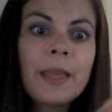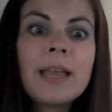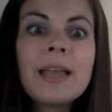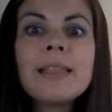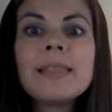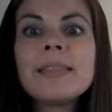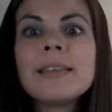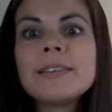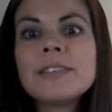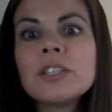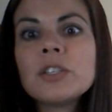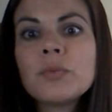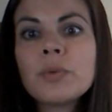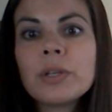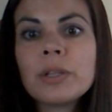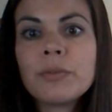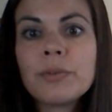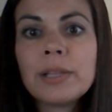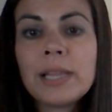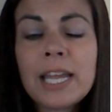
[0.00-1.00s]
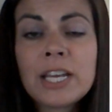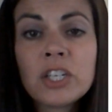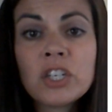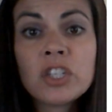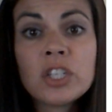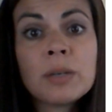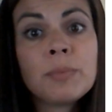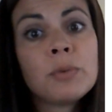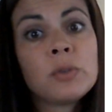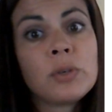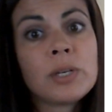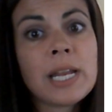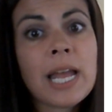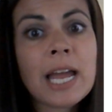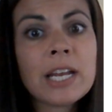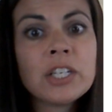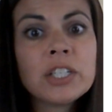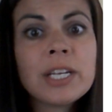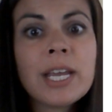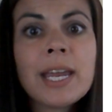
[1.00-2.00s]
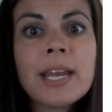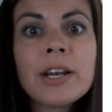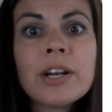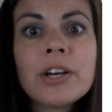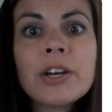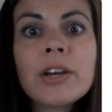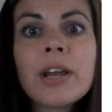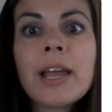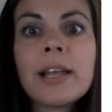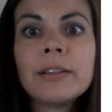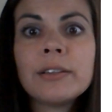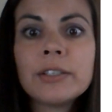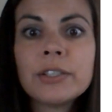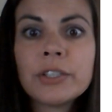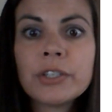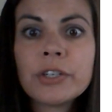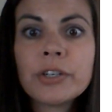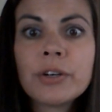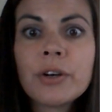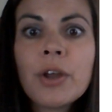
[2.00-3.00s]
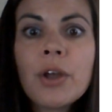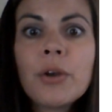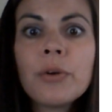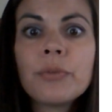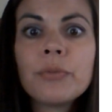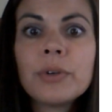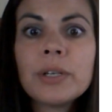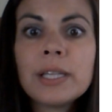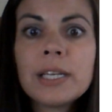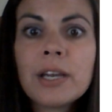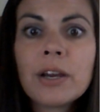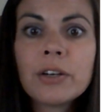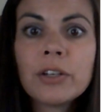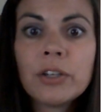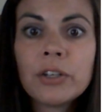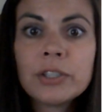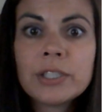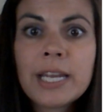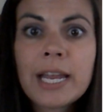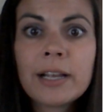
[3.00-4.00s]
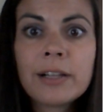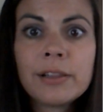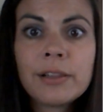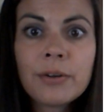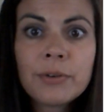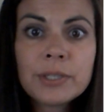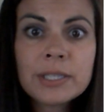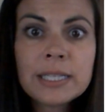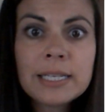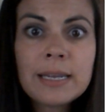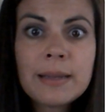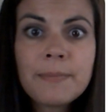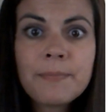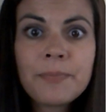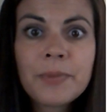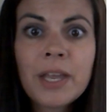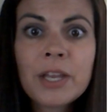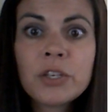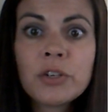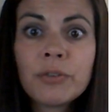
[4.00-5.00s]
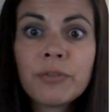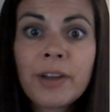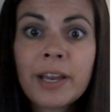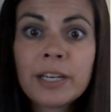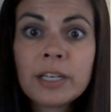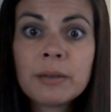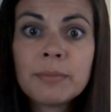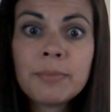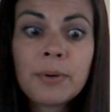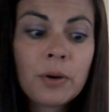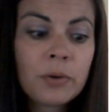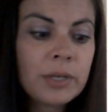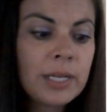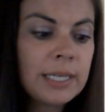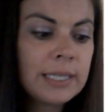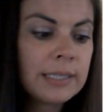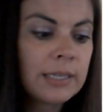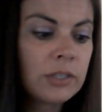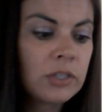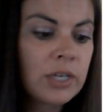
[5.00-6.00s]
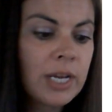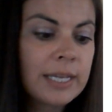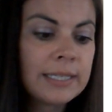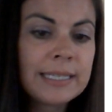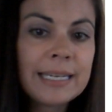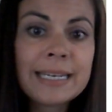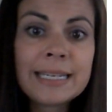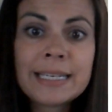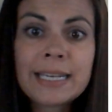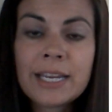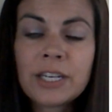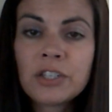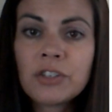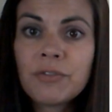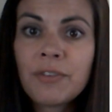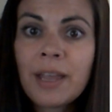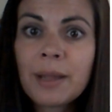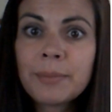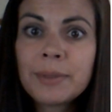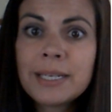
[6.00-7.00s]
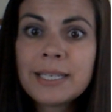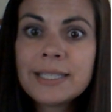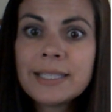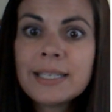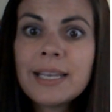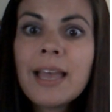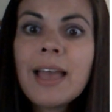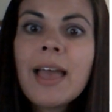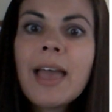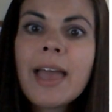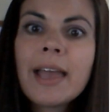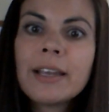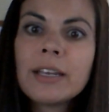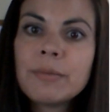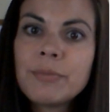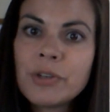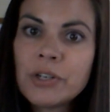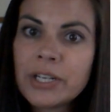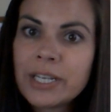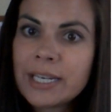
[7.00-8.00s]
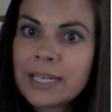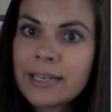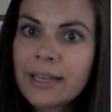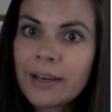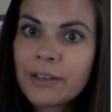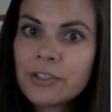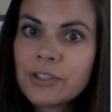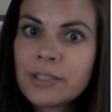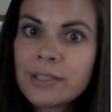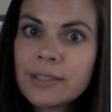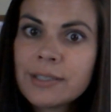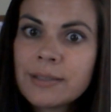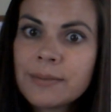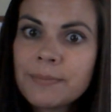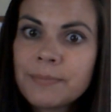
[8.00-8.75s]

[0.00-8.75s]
This is where the relationship between educator and learner really are looked at closely, and you'll find components such as engaged families and community connections.